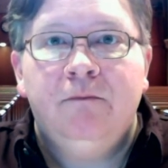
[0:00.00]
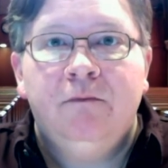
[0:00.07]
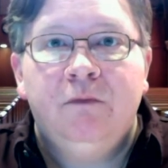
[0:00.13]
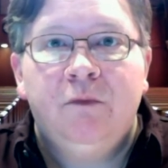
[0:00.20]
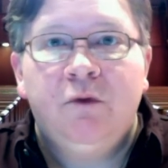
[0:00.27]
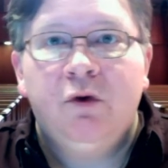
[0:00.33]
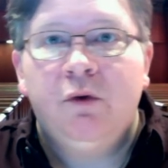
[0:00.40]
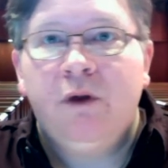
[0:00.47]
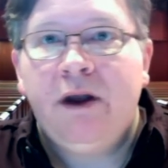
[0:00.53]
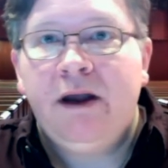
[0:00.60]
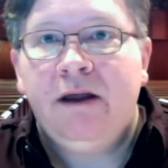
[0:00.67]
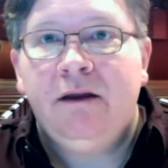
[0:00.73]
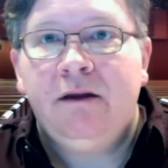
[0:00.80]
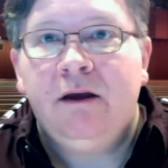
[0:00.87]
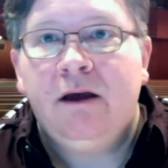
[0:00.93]

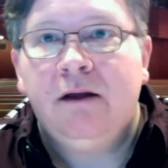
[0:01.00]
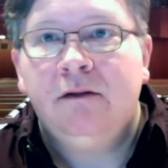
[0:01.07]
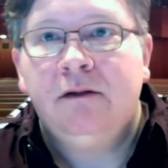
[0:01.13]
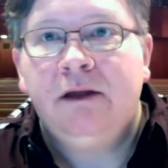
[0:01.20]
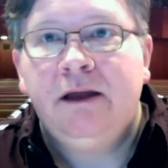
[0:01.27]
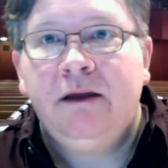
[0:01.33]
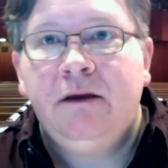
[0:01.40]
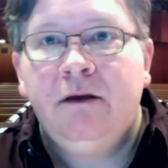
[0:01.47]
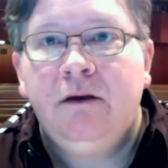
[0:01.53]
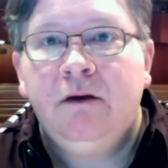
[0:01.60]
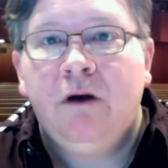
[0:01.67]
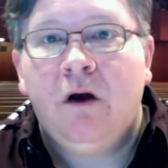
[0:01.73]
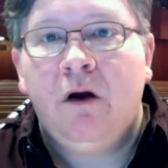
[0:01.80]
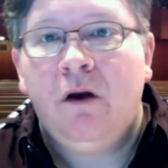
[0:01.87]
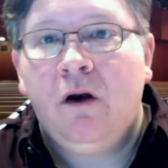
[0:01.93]
created a link
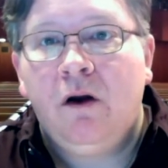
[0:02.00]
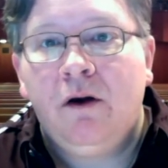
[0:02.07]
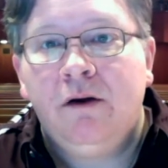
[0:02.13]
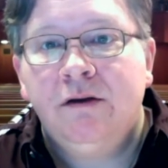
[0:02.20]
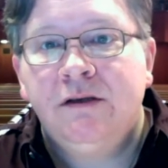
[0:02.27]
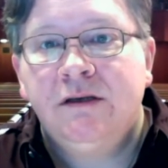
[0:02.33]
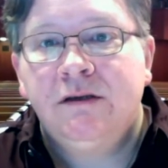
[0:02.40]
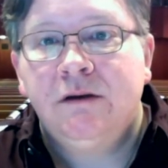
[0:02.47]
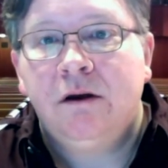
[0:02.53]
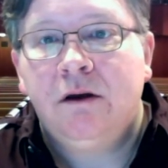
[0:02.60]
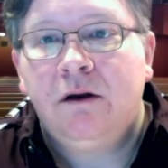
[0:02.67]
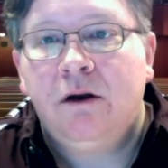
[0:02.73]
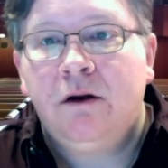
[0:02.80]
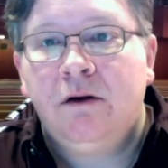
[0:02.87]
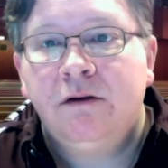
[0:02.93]
on our
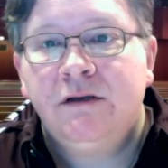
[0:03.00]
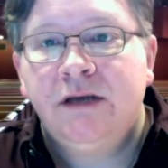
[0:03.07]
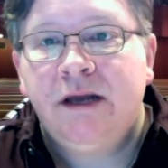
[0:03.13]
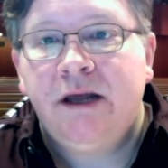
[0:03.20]
St.